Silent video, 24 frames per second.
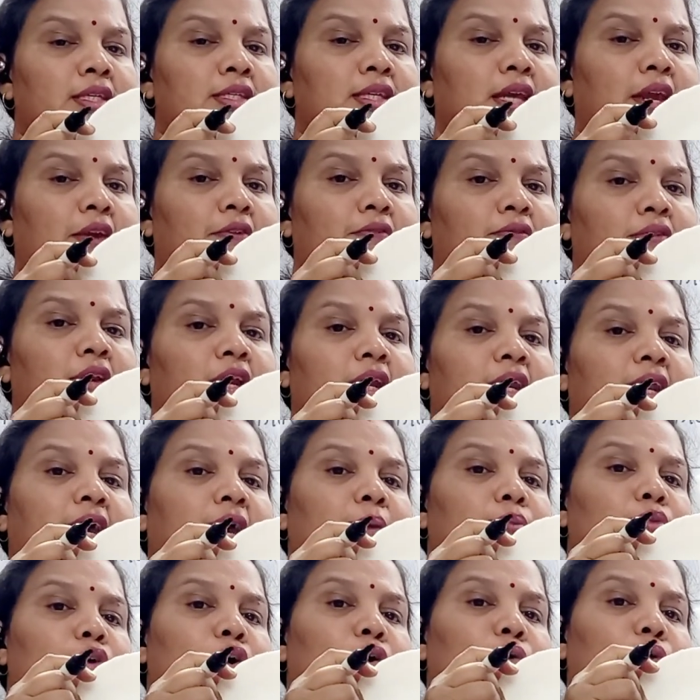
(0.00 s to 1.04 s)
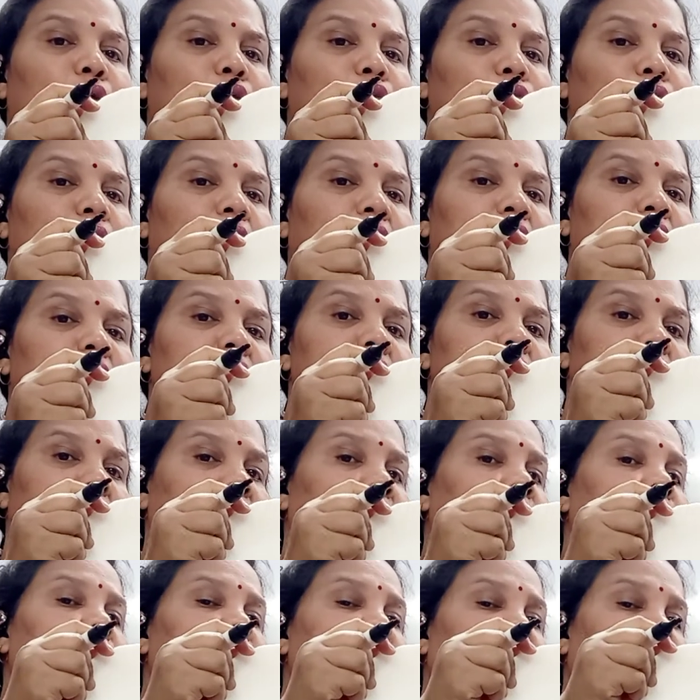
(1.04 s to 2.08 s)
every time you are going to get the
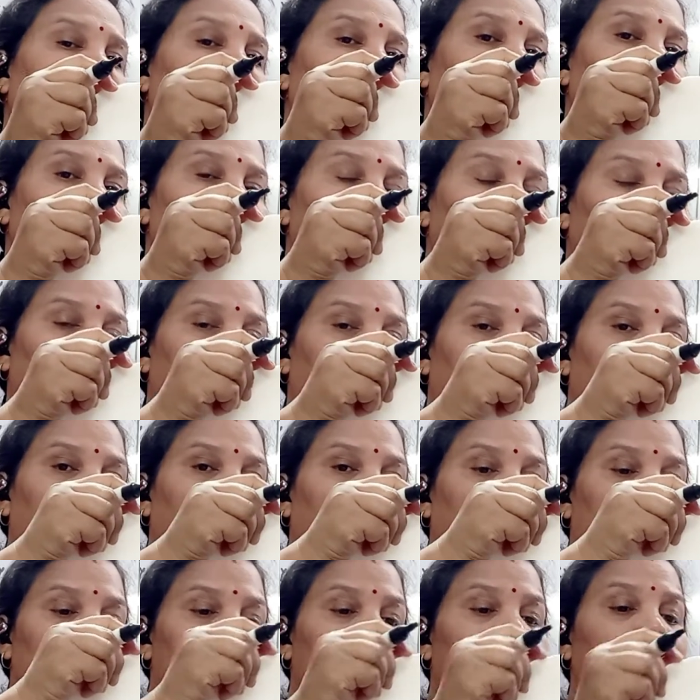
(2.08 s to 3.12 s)
same kind of figure, right?